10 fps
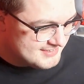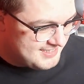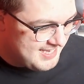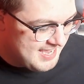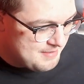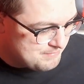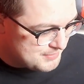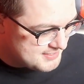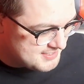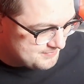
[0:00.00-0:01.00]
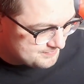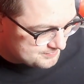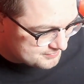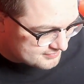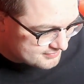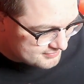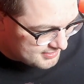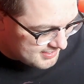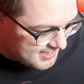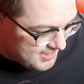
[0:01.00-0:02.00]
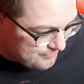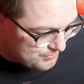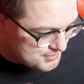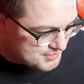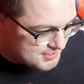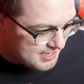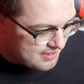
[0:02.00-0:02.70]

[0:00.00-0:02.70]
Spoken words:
yeah, but it was